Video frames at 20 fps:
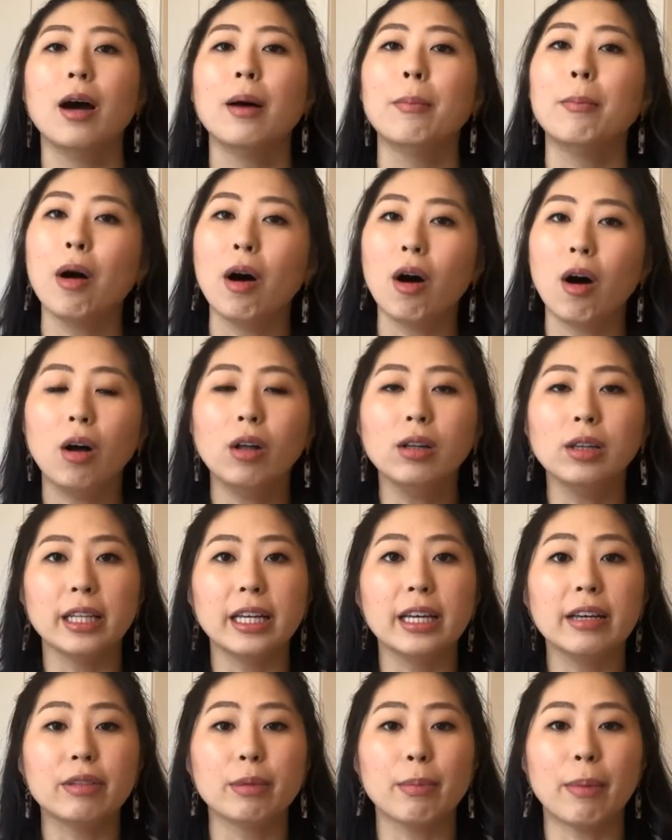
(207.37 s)
Paul
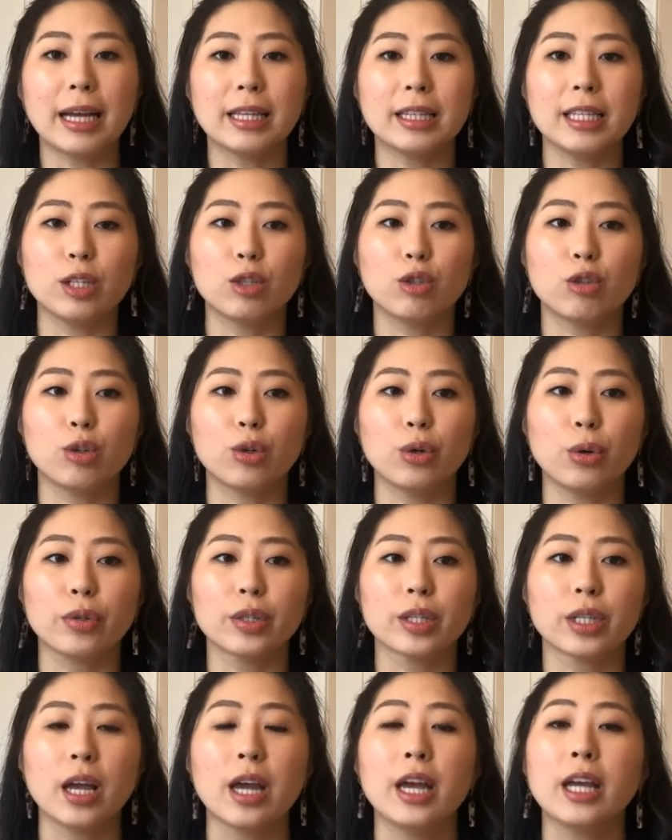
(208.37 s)
lived by these
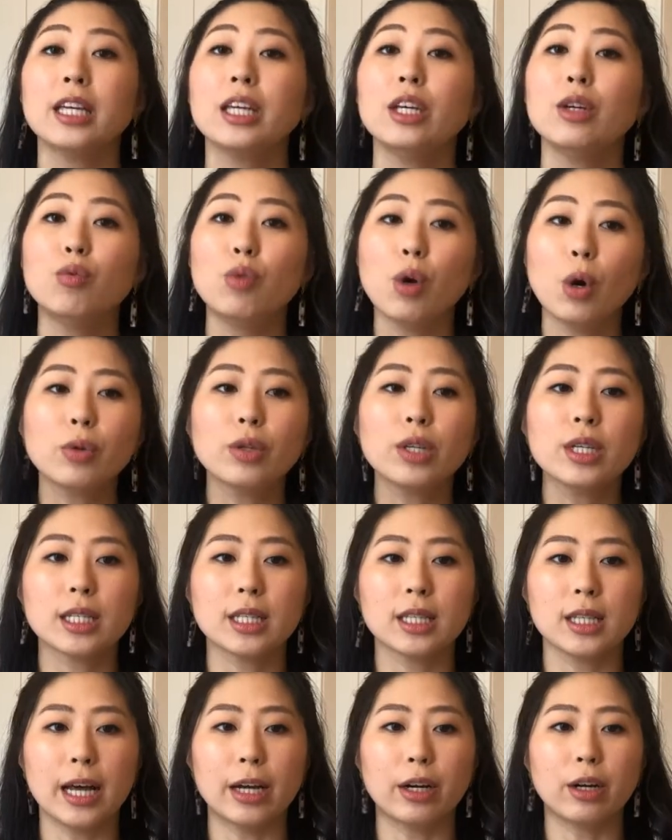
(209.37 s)
truths. He wrote this
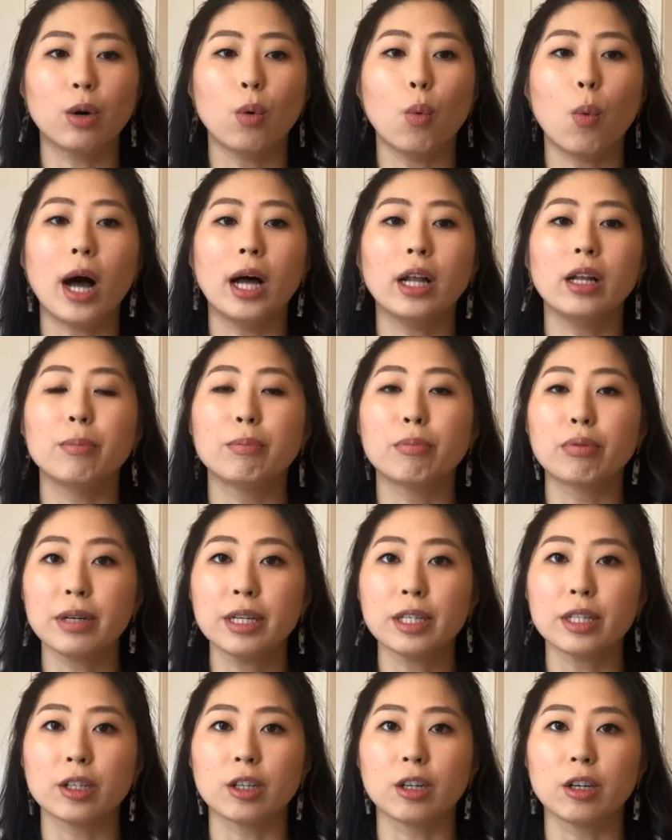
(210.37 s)
letter while a
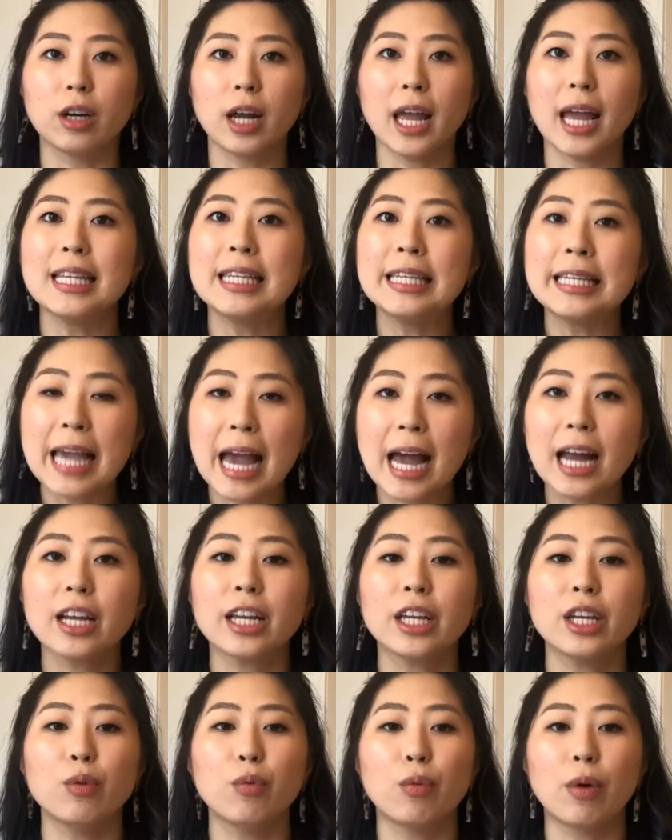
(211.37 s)
prisoner, and yet
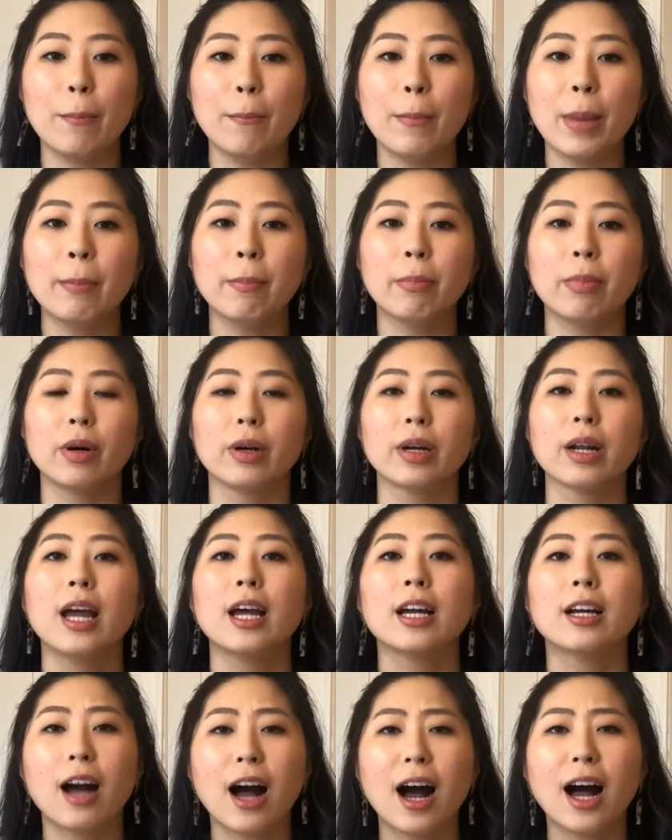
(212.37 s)
he remembered
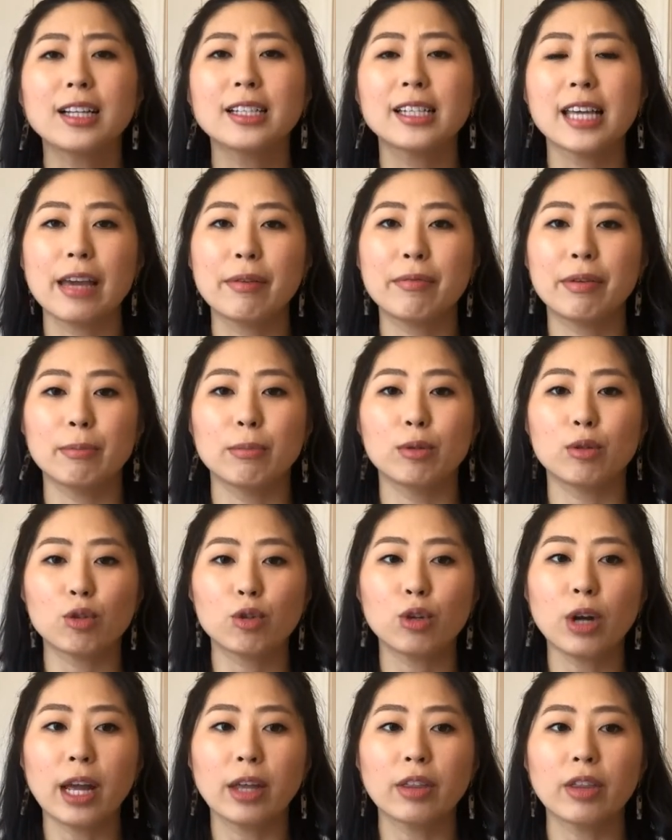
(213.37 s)
God gave him
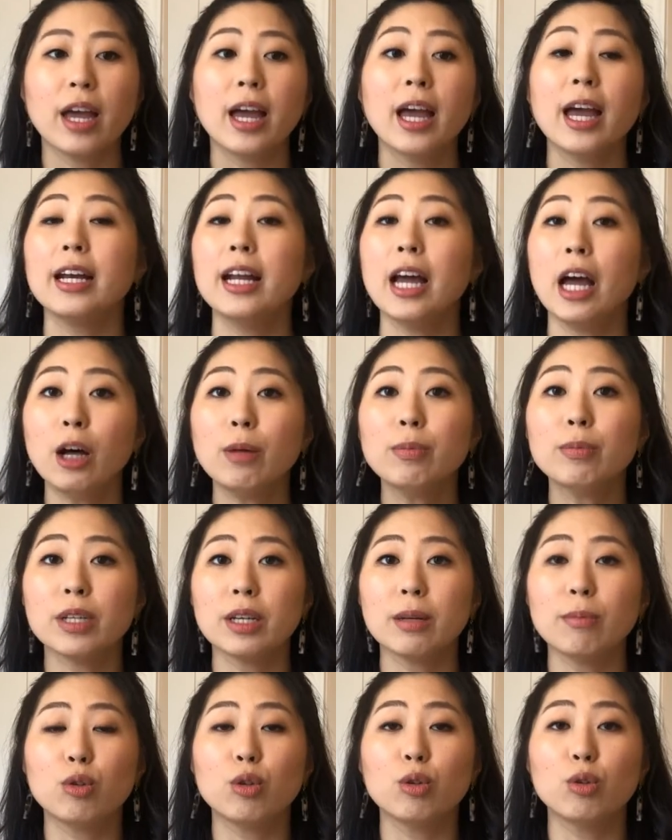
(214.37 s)
strength and helped
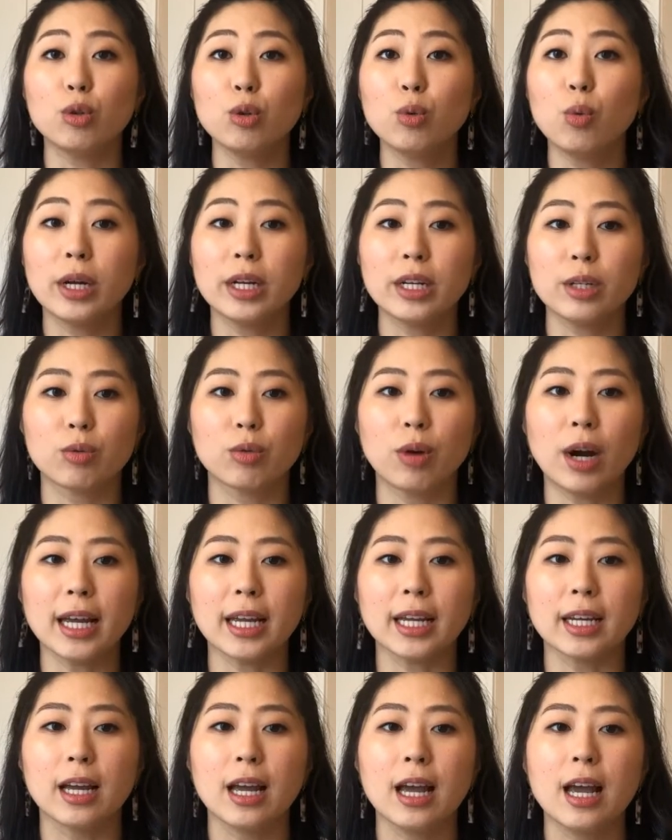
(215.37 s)
him to do what is
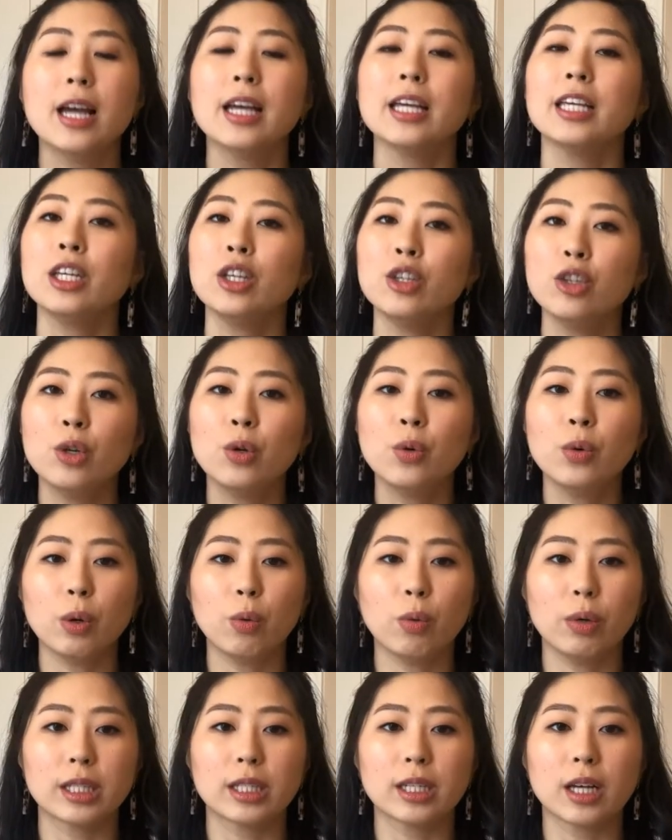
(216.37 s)
right. He knew it
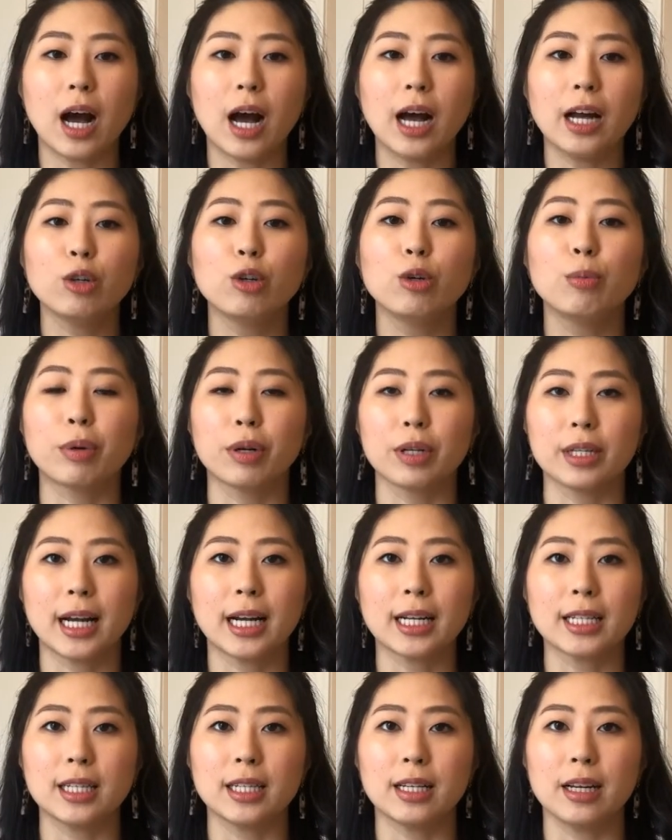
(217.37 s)
was God who
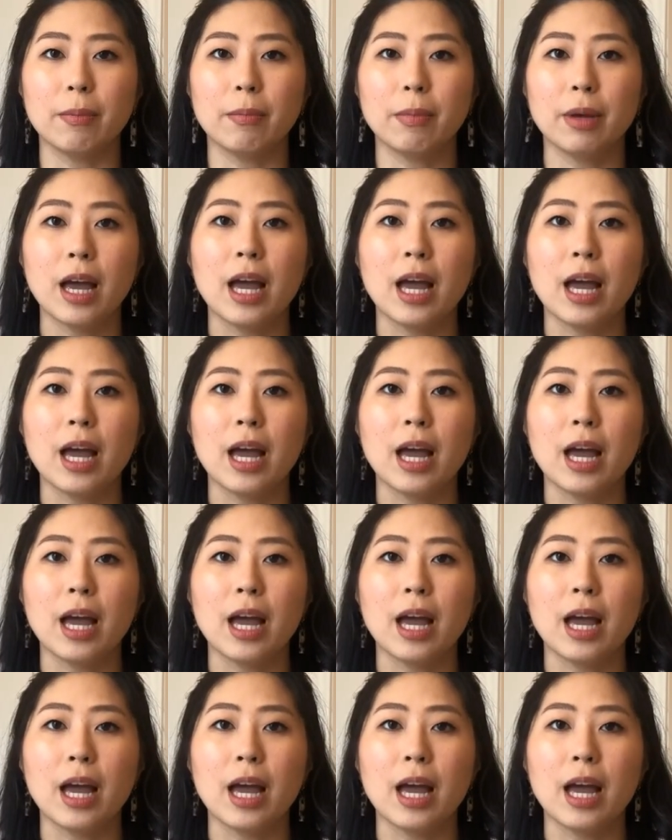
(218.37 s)
protected him.